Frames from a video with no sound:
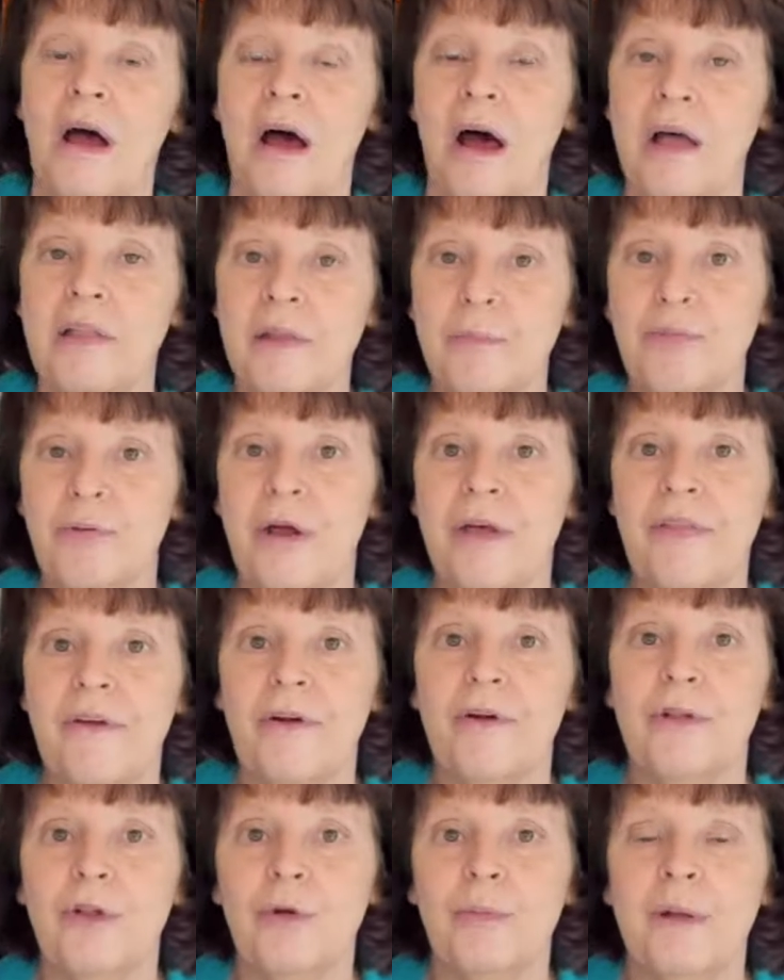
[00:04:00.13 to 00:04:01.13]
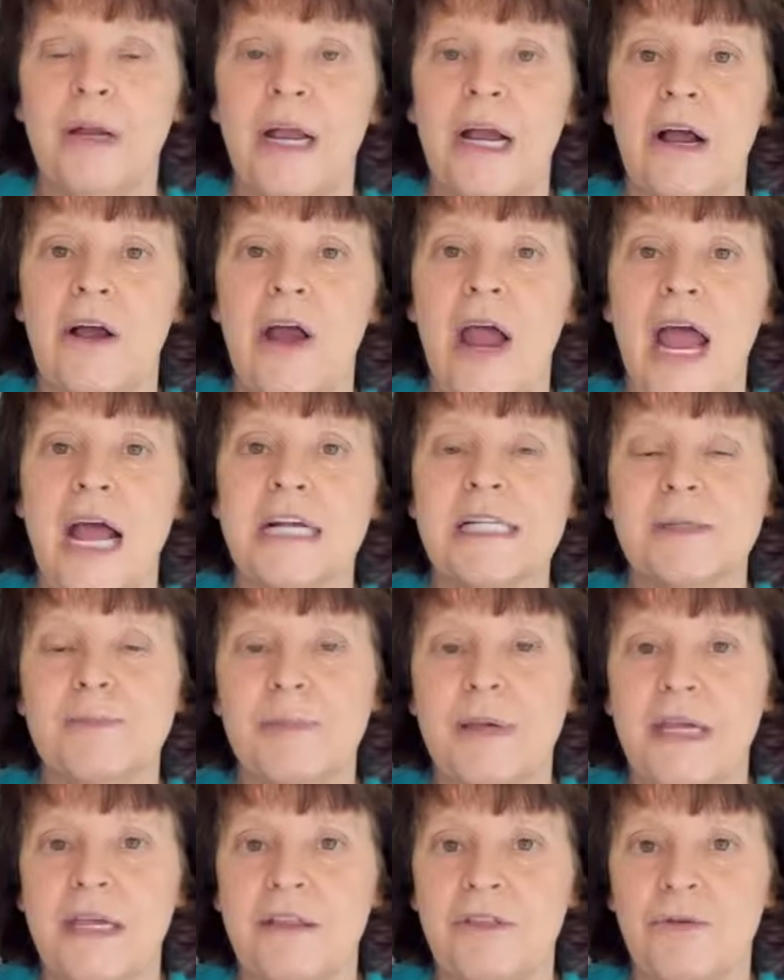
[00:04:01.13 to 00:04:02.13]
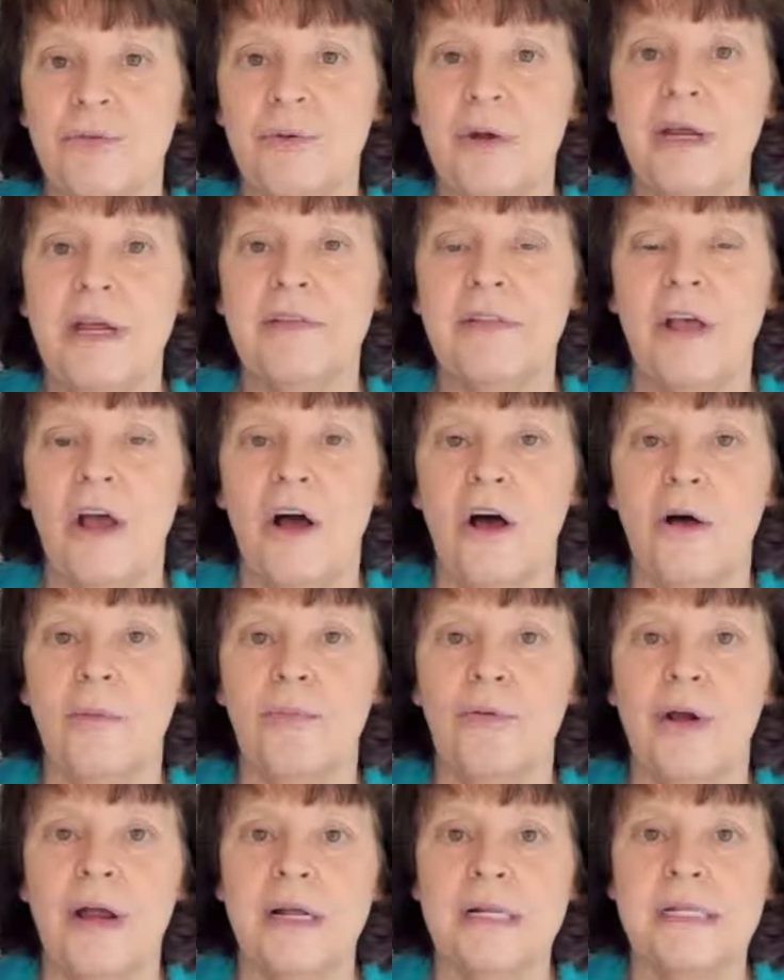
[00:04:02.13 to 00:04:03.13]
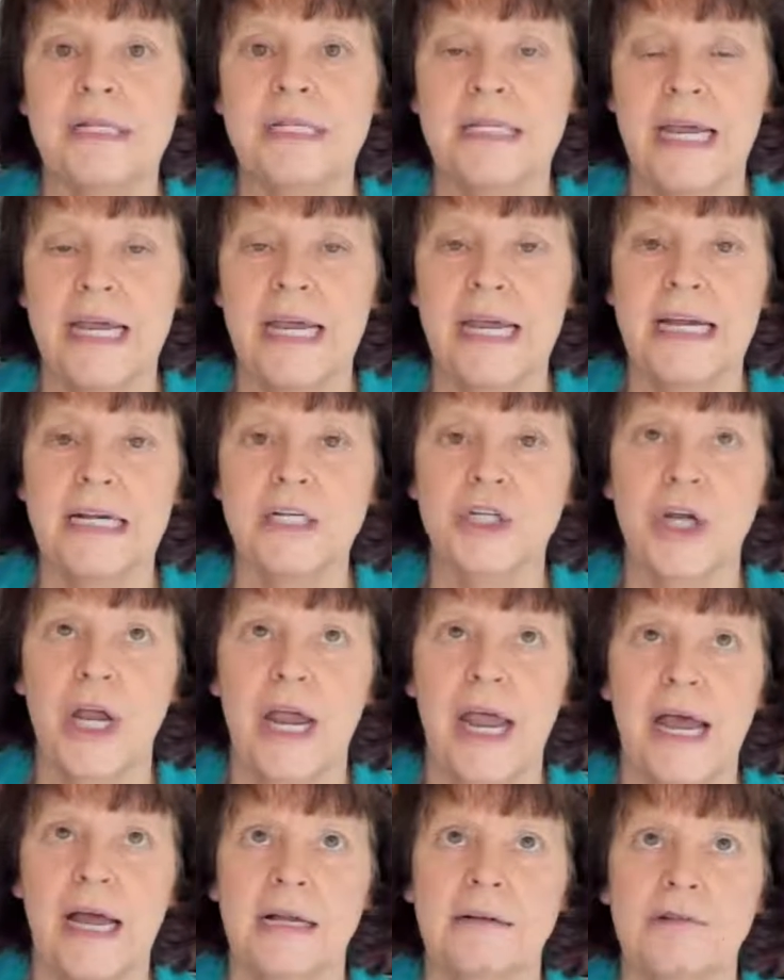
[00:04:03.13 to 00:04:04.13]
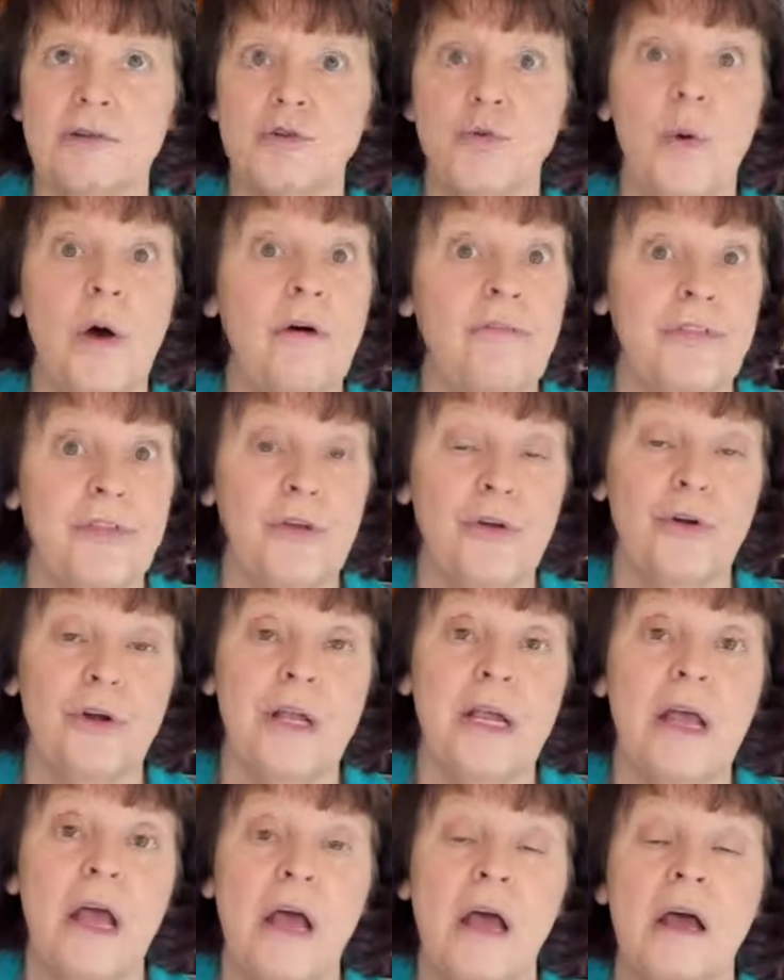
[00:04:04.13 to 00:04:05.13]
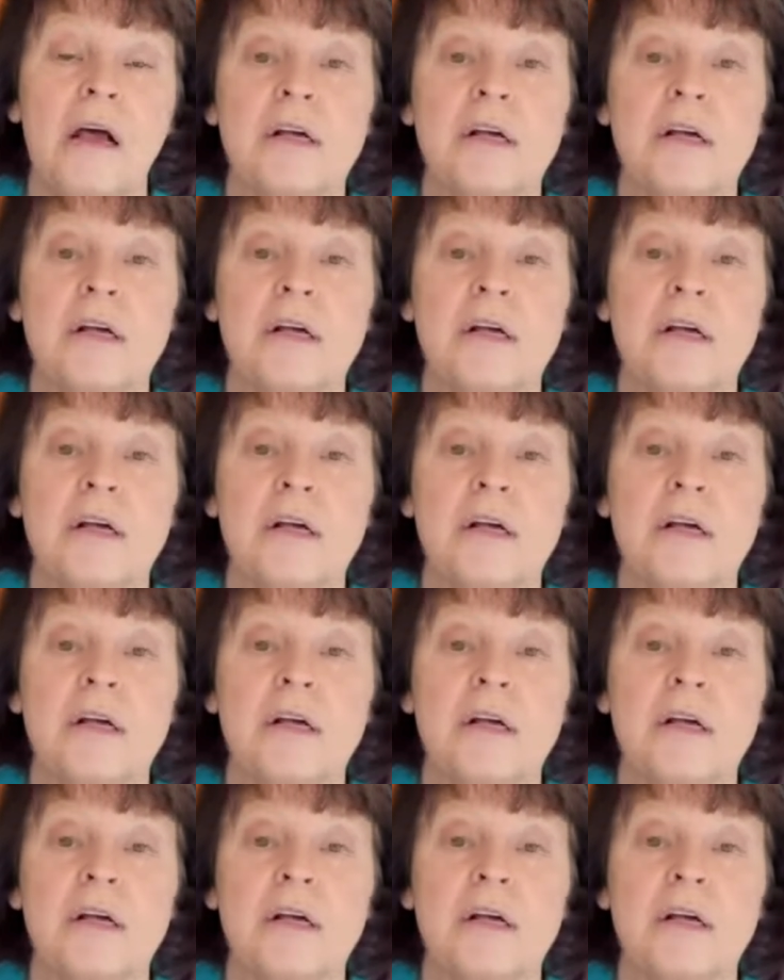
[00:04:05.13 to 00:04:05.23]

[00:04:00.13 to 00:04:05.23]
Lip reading: on the Brother Luminaire XP3 on the All Brands stage at 12:30.